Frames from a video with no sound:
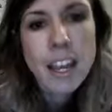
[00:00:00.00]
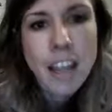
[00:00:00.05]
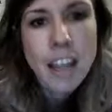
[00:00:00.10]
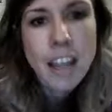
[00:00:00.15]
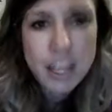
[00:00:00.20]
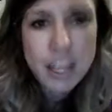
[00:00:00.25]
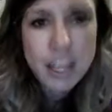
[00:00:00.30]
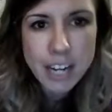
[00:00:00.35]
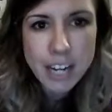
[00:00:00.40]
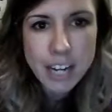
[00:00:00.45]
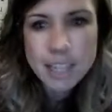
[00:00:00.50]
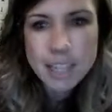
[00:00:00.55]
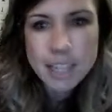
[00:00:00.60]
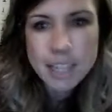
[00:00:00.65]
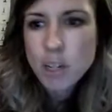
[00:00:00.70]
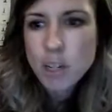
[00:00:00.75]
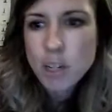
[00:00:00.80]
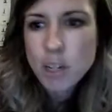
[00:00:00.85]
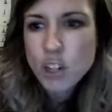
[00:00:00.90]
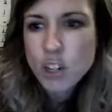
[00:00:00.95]
Hey you guys, I'm
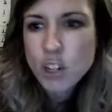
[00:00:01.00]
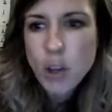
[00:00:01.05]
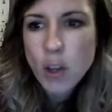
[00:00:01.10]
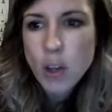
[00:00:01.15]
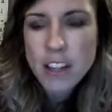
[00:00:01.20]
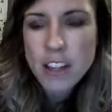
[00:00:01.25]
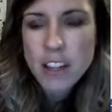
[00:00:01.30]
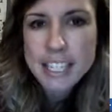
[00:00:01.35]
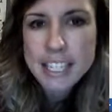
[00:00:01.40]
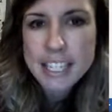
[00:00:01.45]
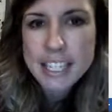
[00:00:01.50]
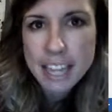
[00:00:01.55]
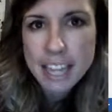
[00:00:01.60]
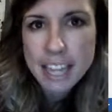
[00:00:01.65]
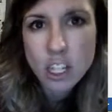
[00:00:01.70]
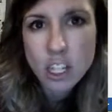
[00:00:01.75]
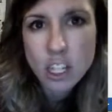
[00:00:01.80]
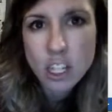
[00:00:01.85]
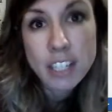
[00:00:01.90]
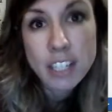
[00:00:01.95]
going to show you how to
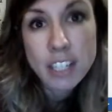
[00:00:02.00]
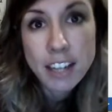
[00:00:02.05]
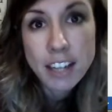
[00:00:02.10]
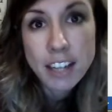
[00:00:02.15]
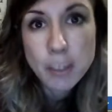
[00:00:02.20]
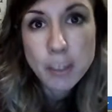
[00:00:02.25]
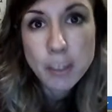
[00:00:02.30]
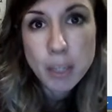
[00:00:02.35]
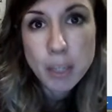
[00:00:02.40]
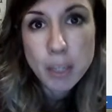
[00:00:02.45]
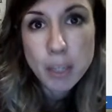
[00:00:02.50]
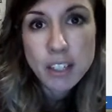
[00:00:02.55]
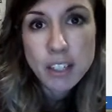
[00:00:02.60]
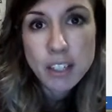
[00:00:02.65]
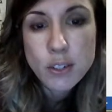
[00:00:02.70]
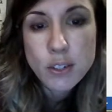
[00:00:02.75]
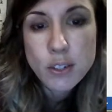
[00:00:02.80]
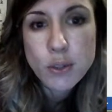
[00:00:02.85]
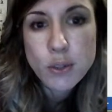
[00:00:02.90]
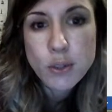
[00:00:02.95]
style a document
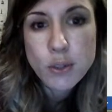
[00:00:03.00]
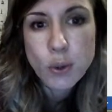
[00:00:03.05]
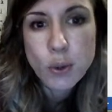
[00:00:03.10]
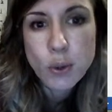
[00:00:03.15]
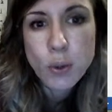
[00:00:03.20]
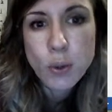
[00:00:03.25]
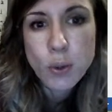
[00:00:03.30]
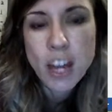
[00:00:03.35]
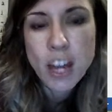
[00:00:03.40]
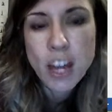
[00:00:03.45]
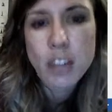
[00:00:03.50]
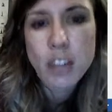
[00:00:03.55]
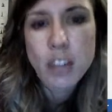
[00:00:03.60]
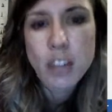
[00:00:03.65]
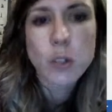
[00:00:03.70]
so that